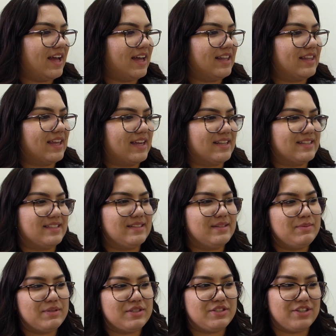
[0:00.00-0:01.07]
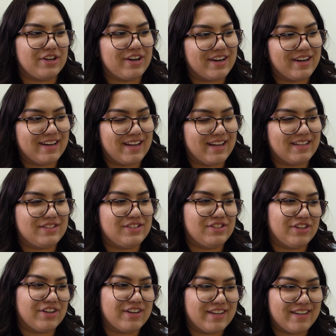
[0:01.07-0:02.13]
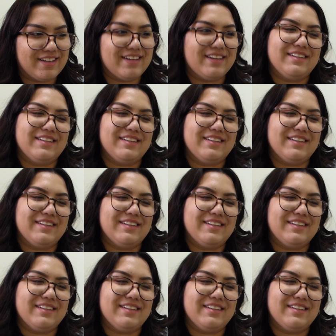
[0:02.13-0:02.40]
and like it's a little bit dirty. It's dirty.